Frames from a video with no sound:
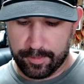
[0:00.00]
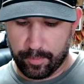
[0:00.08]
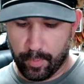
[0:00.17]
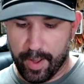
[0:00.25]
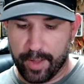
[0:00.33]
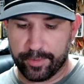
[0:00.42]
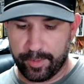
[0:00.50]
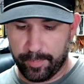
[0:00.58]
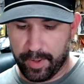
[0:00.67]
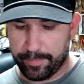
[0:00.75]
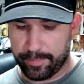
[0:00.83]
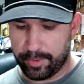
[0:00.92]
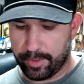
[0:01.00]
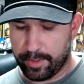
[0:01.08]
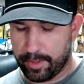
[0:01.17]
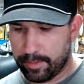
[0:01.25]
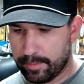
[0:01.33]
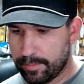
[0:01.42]
wildly popular
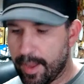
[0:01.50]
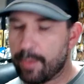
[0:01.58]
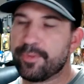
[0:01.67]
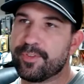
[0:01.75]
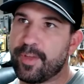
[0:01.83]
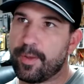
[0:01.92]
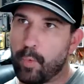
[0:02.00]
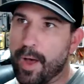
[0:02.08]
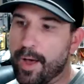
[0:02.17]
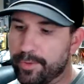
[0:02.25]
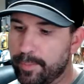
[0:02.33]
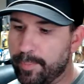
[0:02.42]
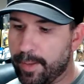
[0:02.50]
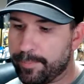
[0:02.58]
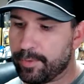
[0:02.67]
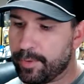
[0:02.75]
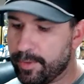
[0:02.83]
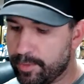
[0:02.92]
here. I wouldn't say wildly
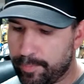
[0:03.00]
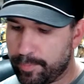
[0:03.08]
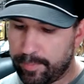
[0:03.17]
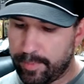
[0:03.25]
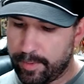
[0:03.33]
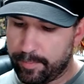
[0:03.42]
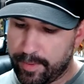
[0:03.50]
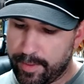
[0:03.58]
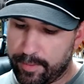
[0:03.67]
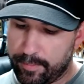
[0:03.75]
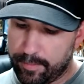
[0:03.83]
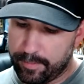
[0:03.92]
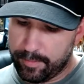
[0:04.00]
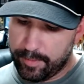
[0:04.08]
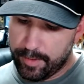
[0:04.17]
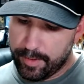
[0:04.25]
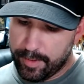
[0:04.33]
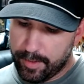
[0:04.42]
popular. It
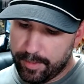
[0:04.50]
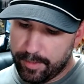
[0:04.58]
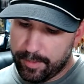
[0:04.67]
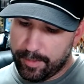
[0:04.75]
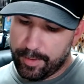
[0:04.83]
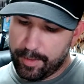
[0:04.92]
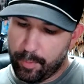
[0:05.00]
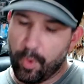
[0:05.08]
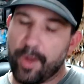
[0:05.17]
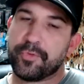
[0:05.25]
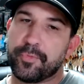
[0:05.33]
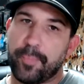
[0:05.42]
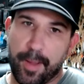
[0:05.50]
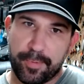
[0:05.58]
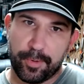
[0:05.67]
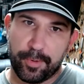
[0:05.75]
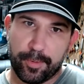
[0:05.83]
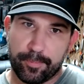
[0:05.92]
was
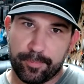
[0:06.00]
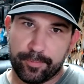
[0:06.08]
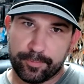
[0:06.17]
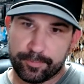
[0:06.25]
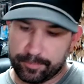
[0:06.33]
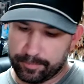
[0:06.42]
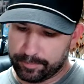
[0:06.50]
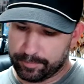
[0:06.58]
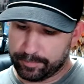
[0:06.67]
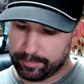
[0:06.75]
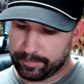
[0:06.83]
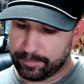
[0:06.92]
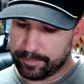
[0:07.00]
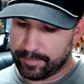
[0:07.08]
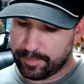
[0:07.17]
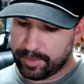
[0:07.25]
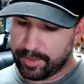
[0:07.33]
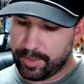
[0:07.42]
popular.
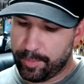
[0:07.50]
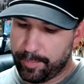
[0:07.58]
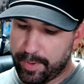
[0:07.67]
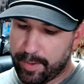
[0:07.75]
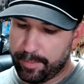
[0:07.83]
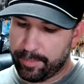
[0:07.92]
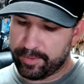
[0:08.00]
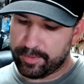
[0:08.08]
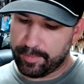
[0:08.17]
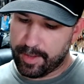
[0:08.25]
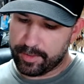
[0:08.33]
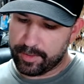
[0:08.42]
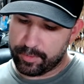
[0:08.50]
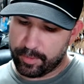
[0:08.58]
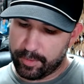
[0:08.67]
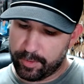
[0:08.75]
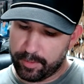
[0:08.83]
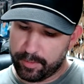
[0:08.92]
Still, probably some guys
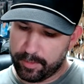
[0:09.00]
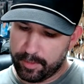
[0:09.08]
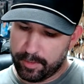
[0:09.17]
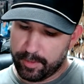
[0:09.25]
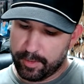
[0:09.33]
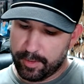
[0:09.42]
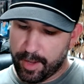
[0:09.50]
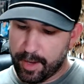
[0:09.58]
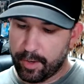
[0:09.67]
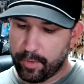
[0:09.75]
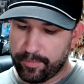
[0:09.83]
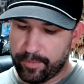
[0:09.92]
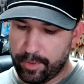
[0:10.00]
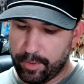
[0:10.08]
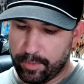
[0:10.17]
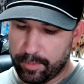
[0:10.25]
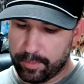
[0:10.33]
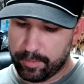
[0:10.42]
throw it. I know a
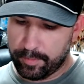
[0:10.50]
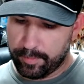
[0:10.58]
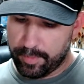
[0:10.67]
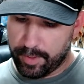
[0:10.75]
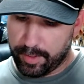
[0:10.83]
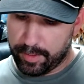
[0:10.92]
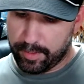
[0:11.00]
few, but